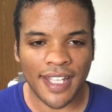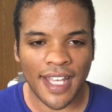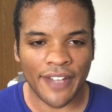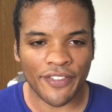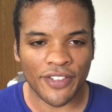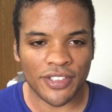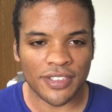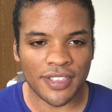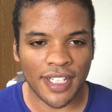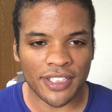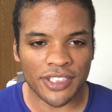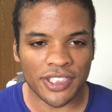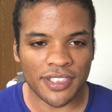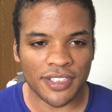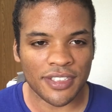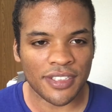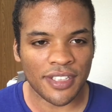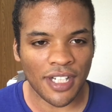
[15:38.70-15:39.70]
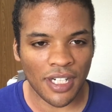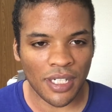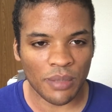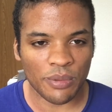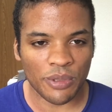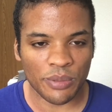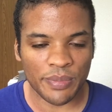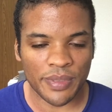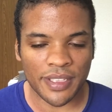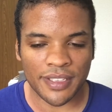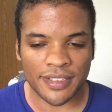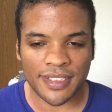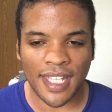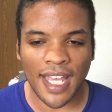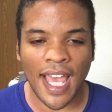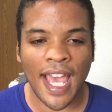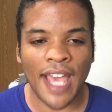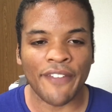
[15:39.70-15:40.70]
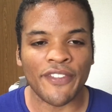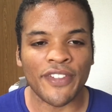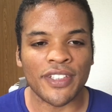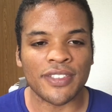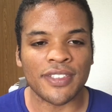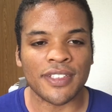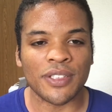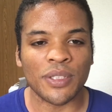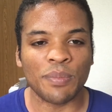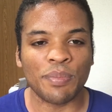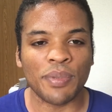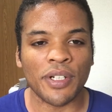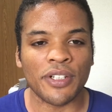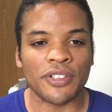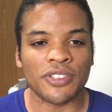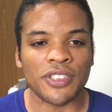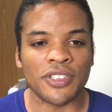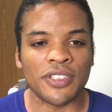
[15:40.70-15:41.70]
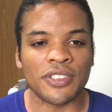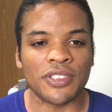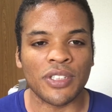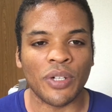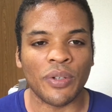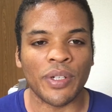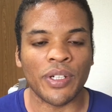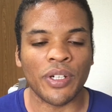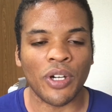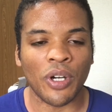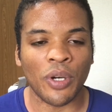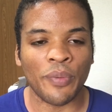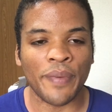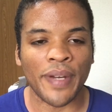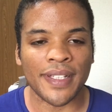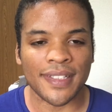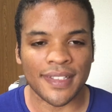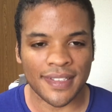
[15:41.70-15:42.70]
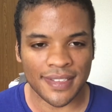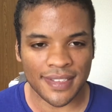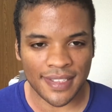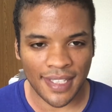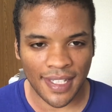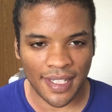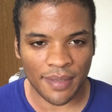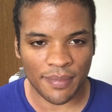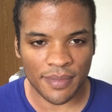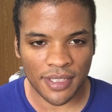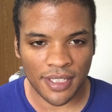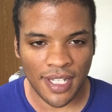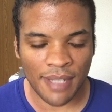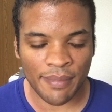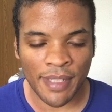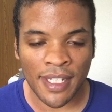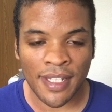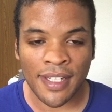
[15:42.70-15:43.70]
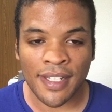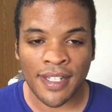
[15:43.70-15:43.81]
every station is terrible because every single person is going home at the same time.